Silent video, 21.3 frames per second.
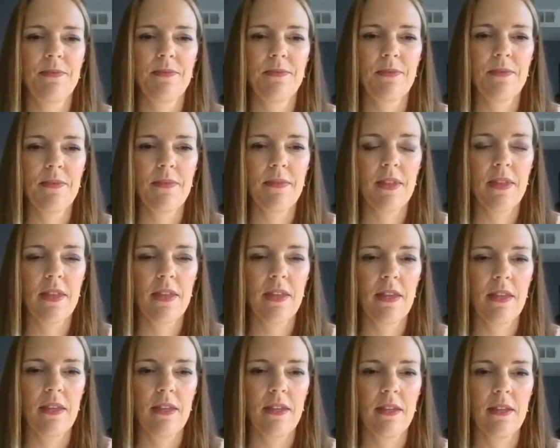
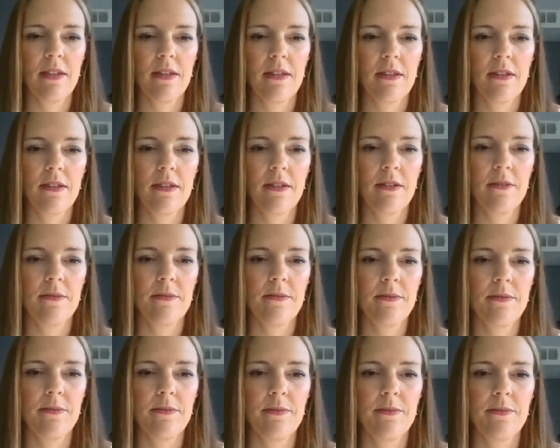
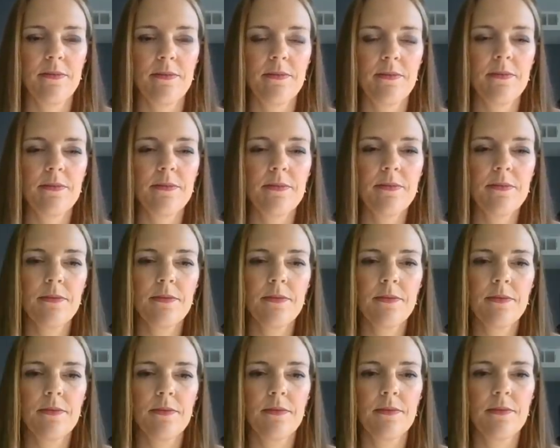
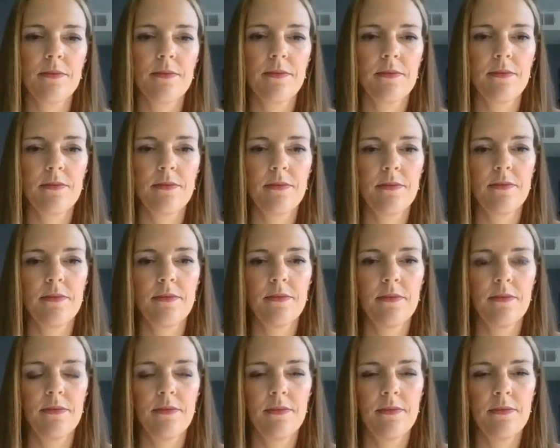
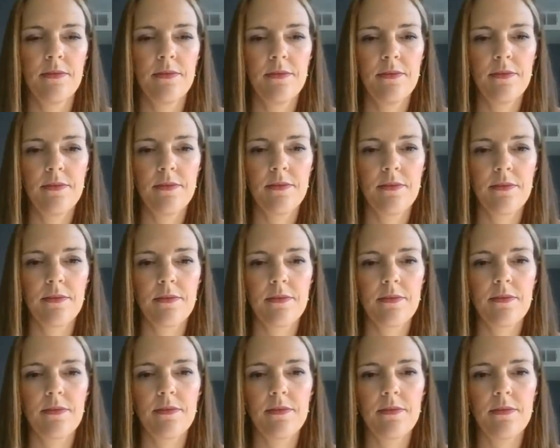
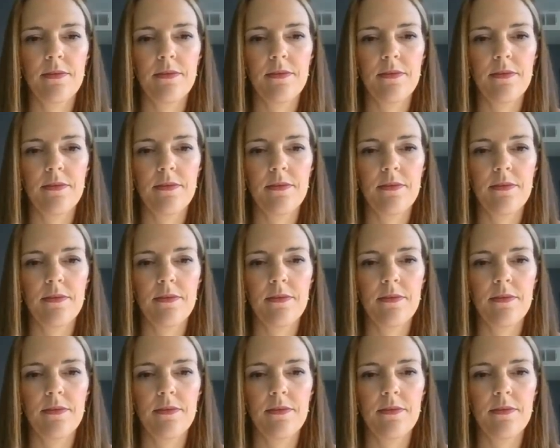(not speaking)